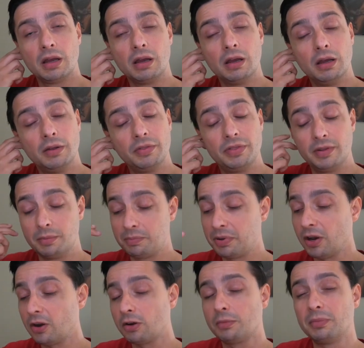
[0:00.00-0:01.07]
the
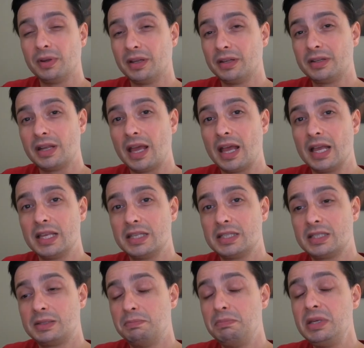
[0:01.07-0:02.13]
pyramid as